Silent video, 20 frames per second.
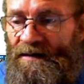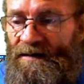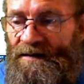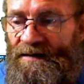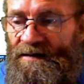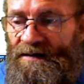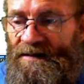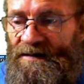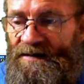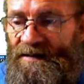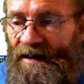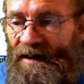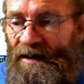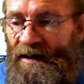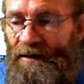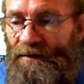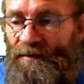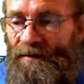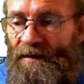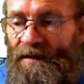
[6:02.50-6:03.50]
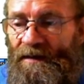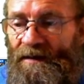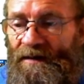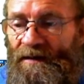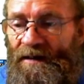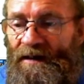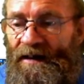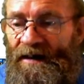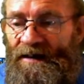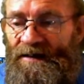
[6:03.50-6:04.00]
saved
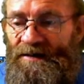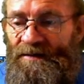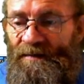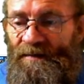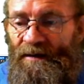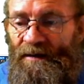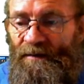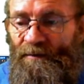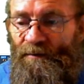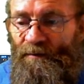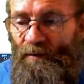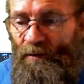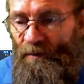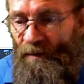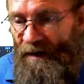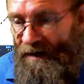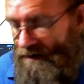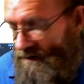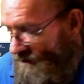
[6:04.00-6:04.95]
the XML format.